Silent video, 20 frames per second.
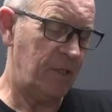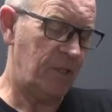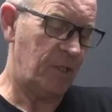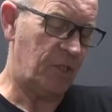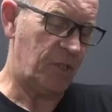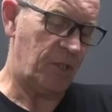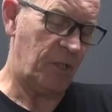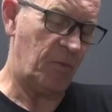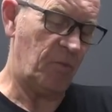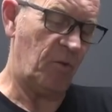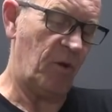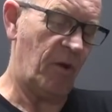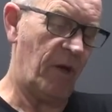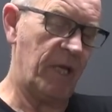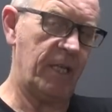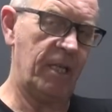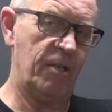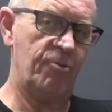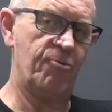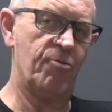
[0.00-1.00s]
She will
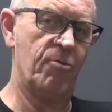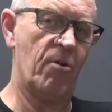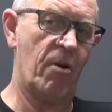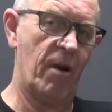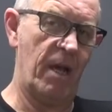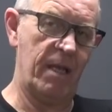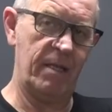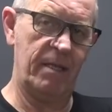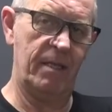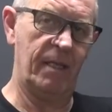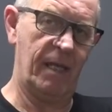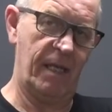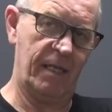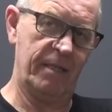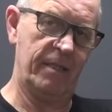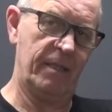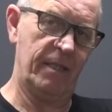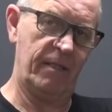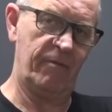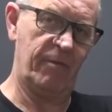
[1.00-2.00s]
like it dry
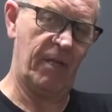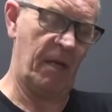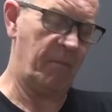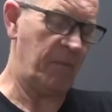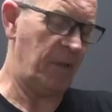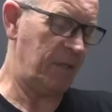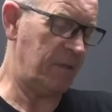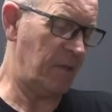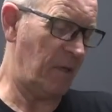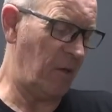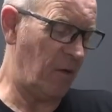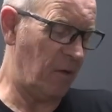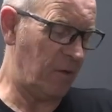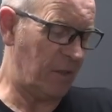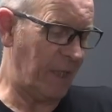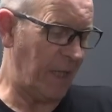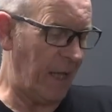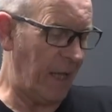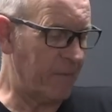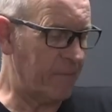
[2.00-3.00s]
underneath that piece of log
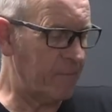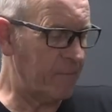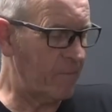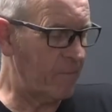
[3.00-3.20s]
there,